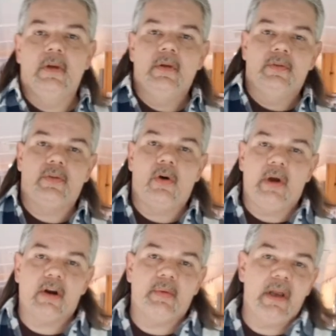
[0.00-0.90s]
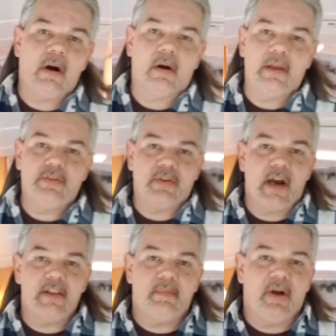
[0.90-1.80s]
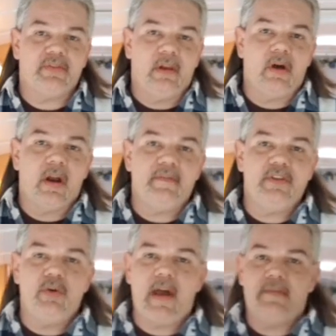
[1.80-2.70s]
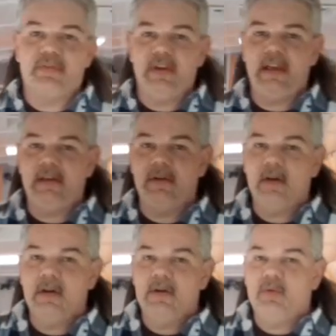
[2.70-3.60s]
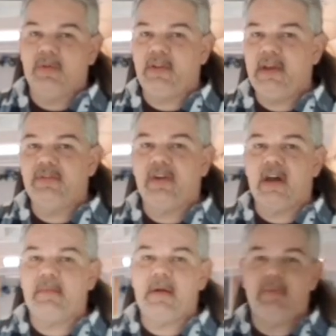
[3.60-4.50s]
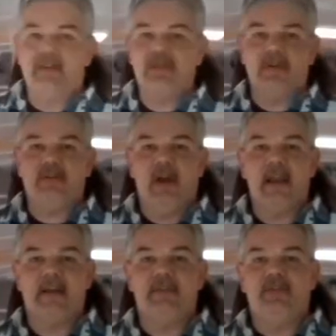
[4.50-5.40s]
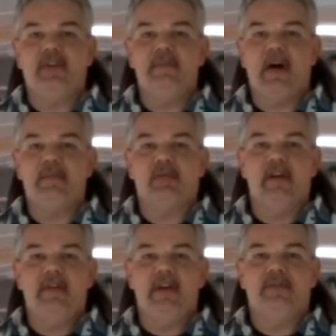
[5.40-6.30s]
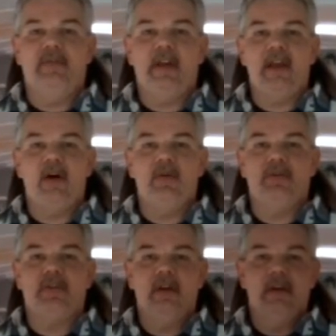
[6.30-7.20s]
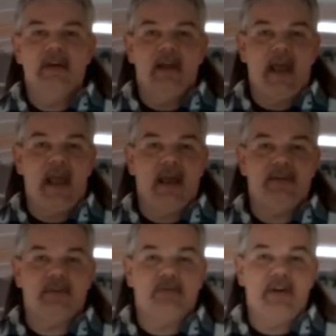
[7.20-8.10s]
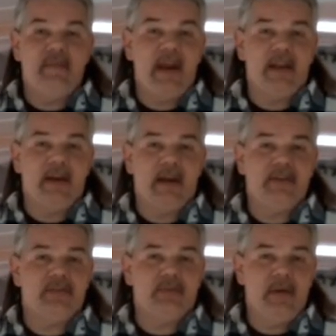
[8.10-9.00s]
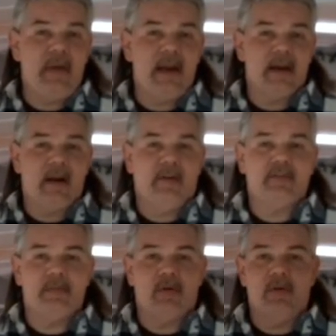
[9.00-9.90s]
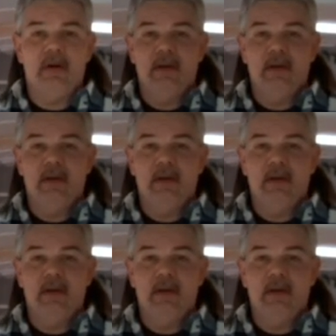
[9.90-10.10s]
So here we are inside the bus. A lot of you have seen what the inside of my bus looks like if you've seen my previous videos, and we made it nice, we made it comfortable.